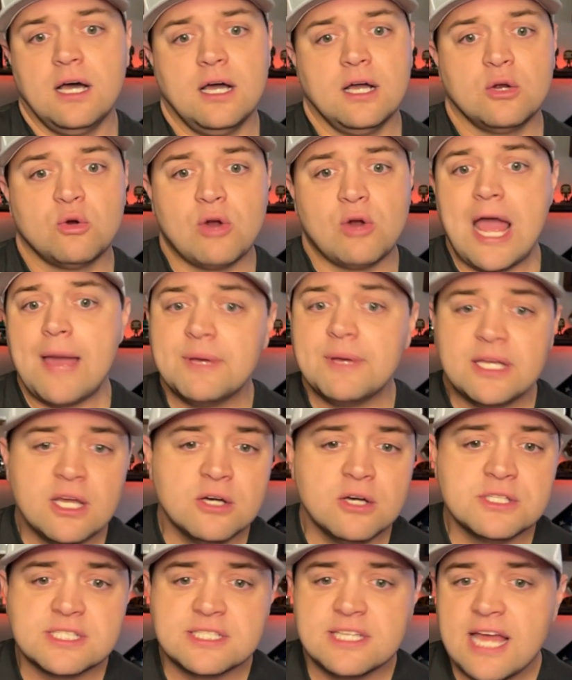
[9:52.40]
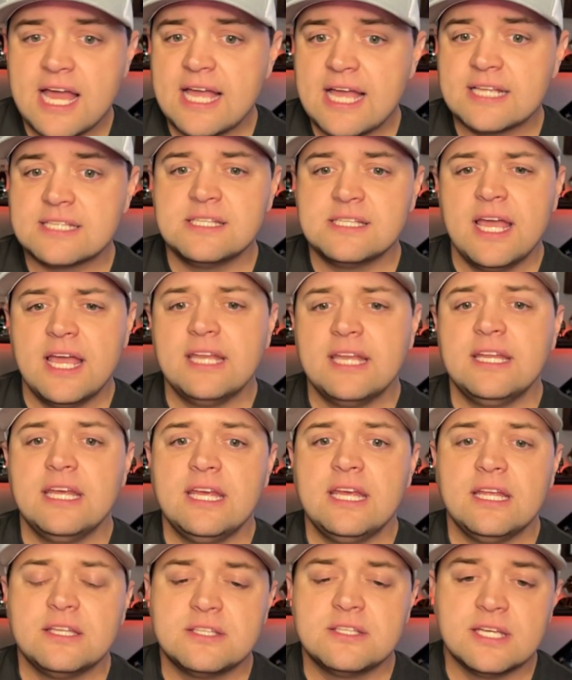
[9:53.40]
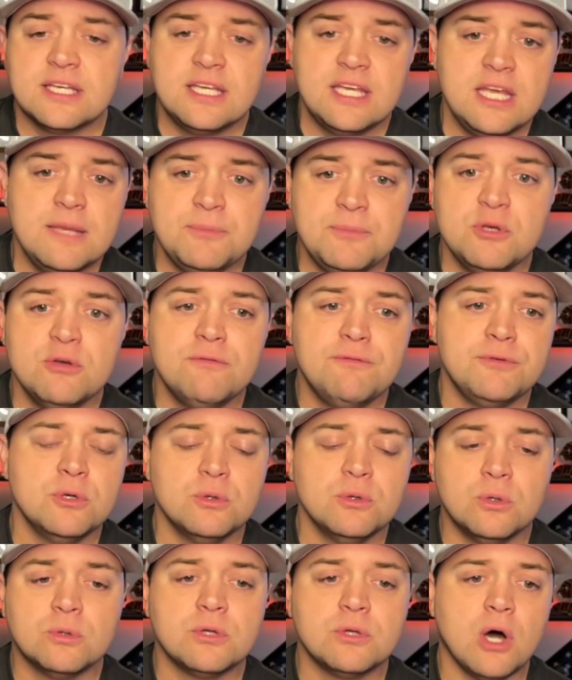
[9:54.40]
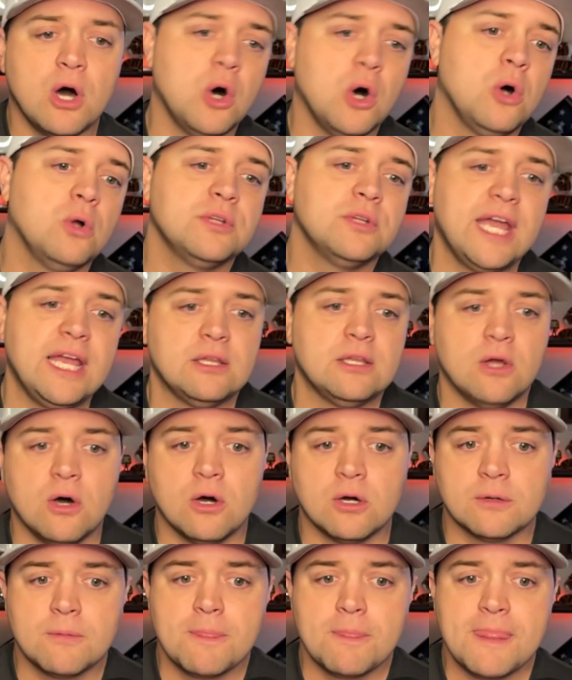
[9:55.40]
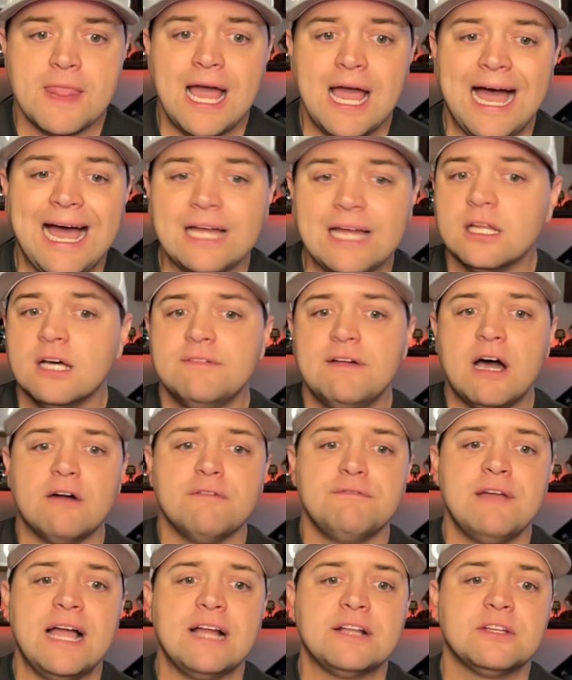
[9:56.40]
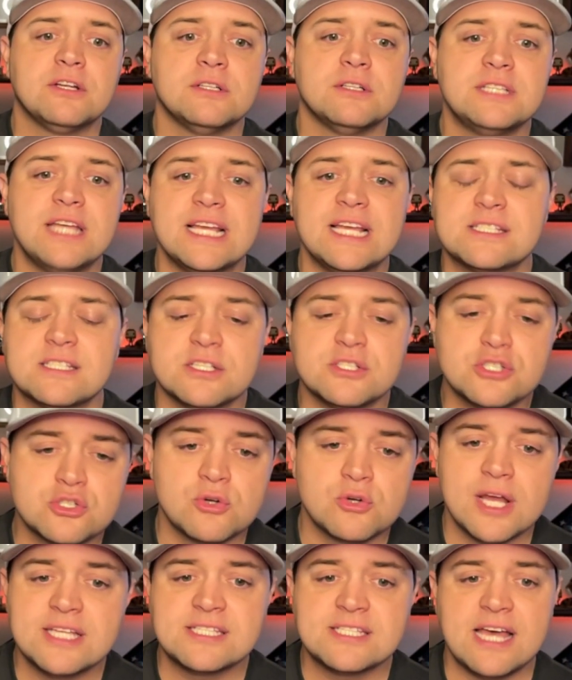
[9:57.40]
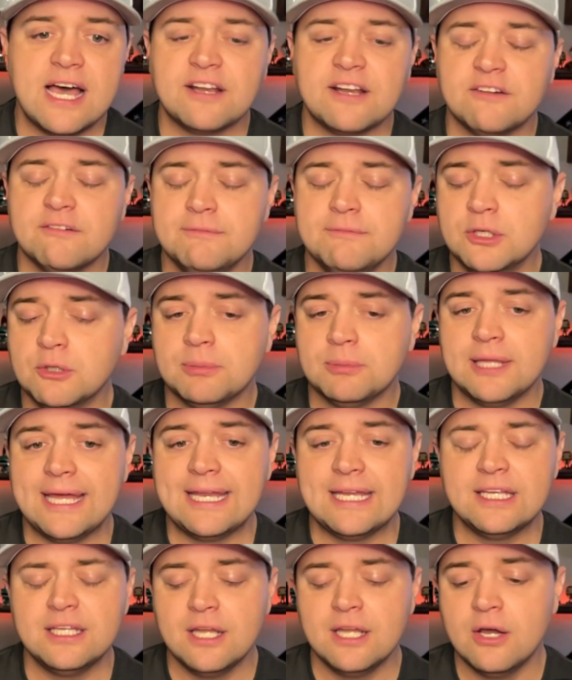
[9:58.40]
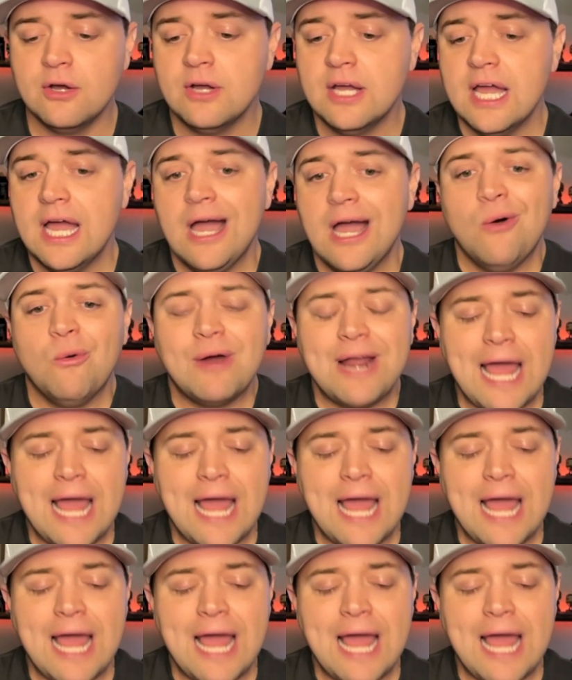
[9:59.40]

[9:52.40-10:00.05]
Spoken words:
grab-and-go snacks, and to keep you fueled all day long. I love how Factor takes the stress out of meal planning. What